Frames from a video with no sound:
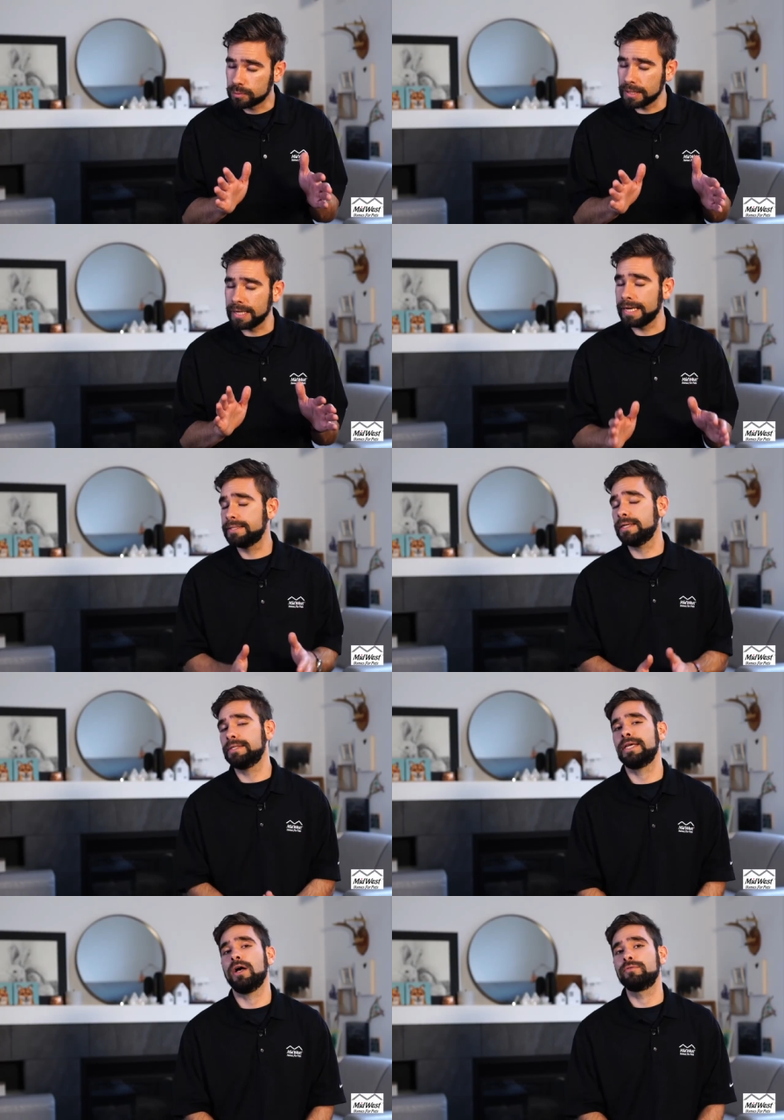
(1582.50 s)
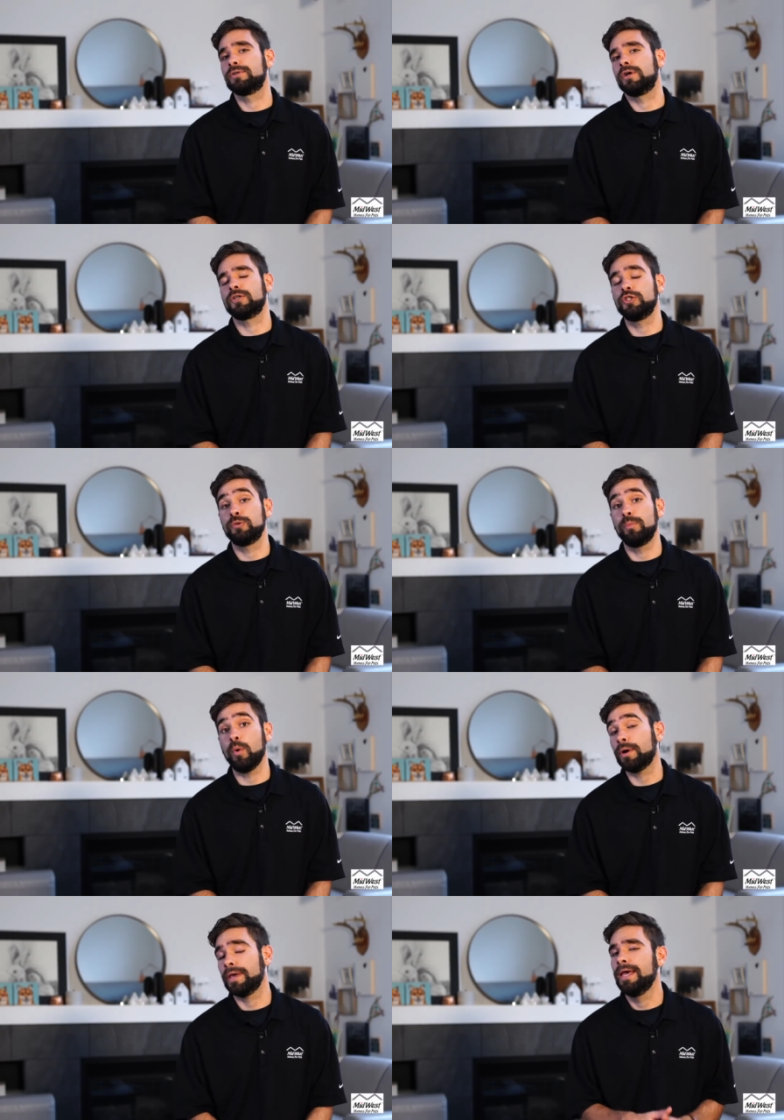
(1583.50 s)
really easy to tell if your dog is just
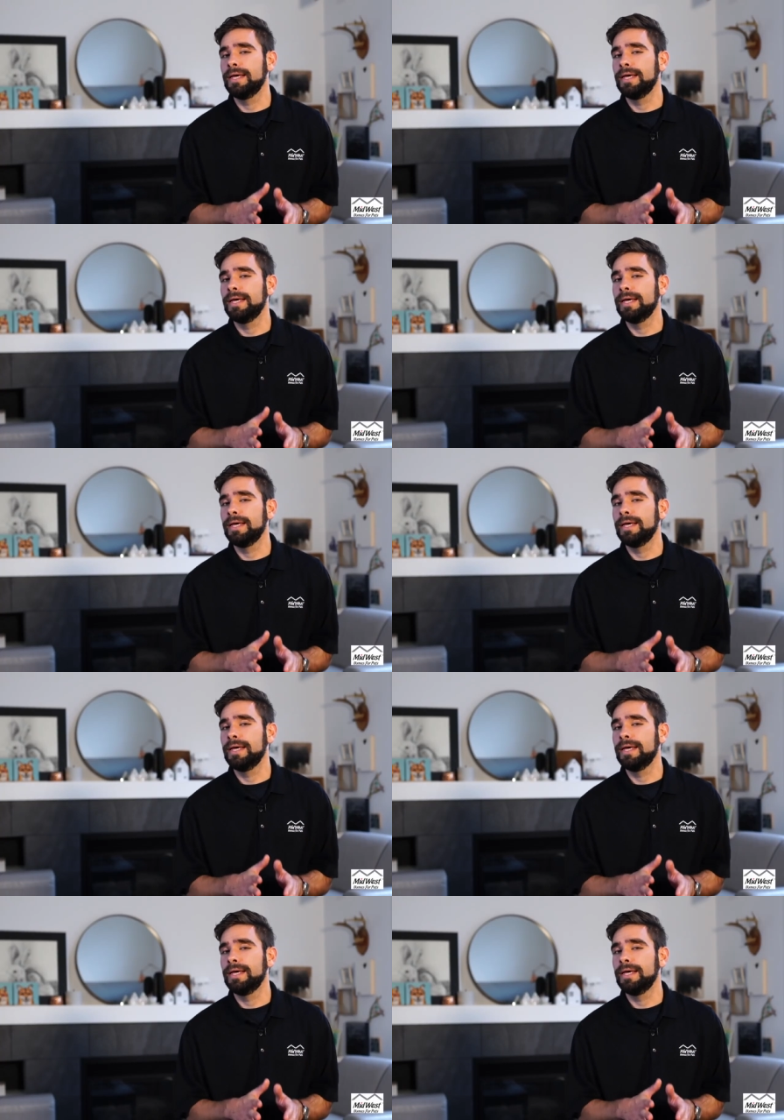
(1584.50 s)
bored.